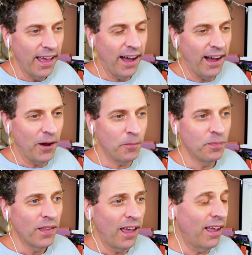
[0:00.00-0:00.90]

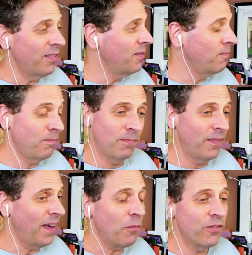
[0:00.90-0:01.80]
and
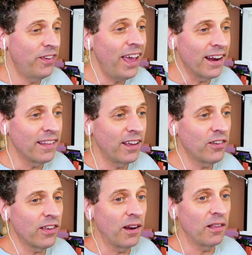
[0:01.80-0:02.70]
that was it. They
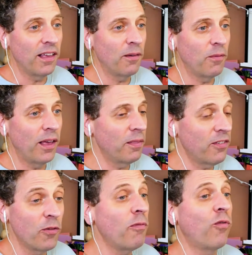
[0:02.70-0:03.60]
did, and it, this
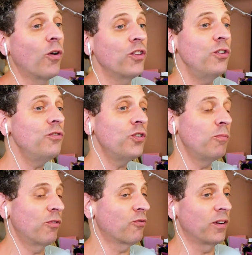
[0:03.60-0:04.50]
is before YouTube
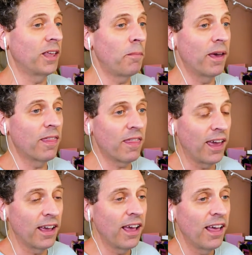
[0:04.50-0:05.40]
was really a big
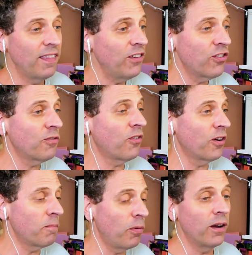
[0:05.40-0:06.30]
thing. They just
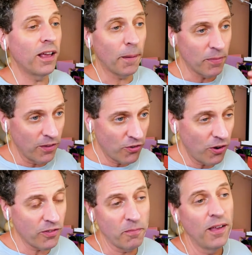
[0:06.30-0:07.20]
started putting up these
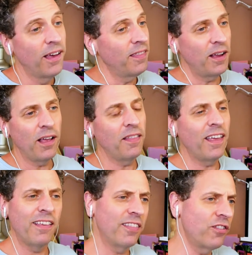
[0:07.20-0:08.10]
shows, and
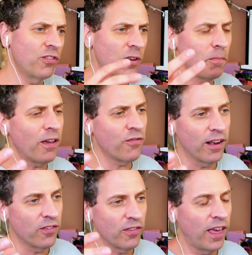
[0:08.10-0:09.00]
they're best
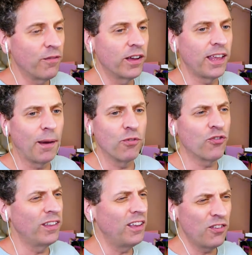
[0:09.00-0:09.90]
friends, so they have good
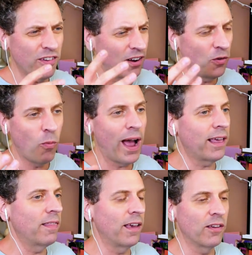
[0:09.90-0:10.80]
chemistry, and they just kind of do
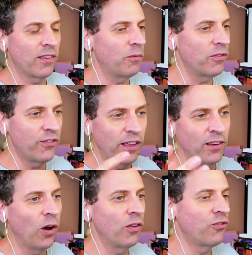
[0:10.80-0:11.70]
wacky things. They would sit in
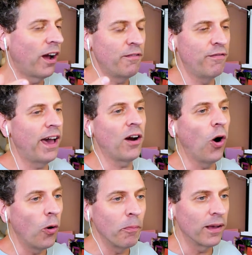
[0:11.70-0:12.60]
a giant vat of
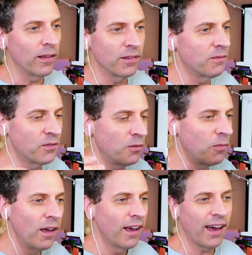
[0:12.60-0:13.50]
oatmeal and do
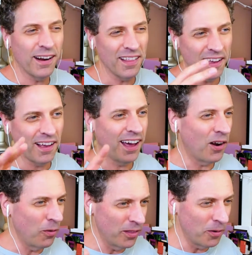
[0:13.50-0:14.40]
kind
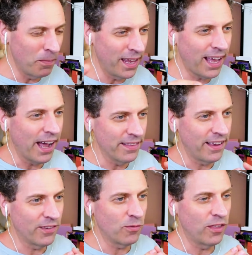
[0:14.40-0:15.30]
of little mini
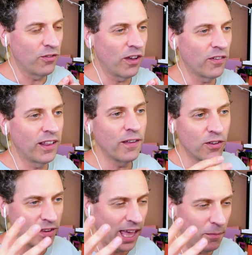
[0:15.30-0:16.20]
contests with each other, and they had
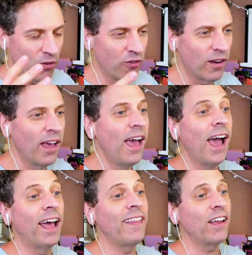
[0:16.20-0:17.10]
good chemistry.
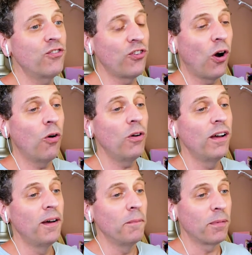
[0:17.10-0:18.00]
And show
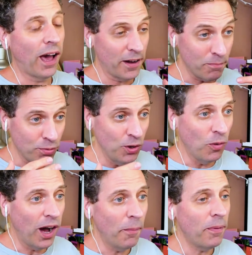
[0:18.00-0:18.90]
kind of blew
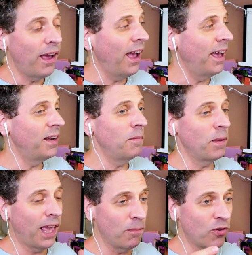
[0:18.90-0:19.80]
up and
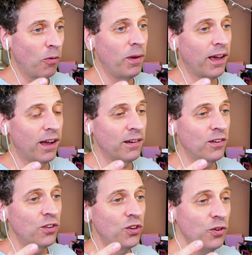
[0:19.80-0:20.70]
became so big on
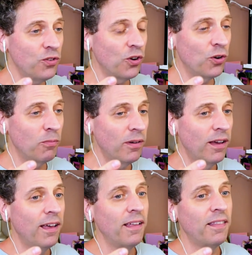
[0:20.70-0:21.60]
YouTube
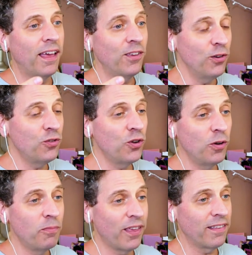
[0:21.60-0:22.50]
that
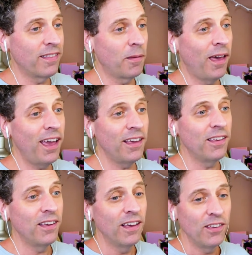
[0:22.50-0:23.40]
YouTube said to them,
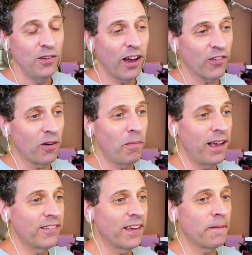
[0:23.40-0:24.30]
hey, you guys are
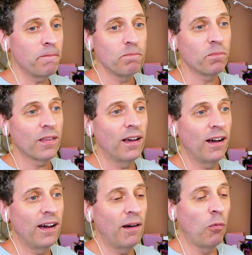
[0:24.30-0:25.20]
amazing.
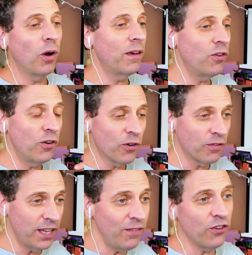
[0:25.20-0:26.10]
We'll give you your own
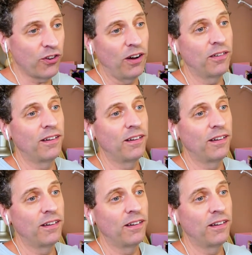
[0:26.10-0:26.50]
TV show.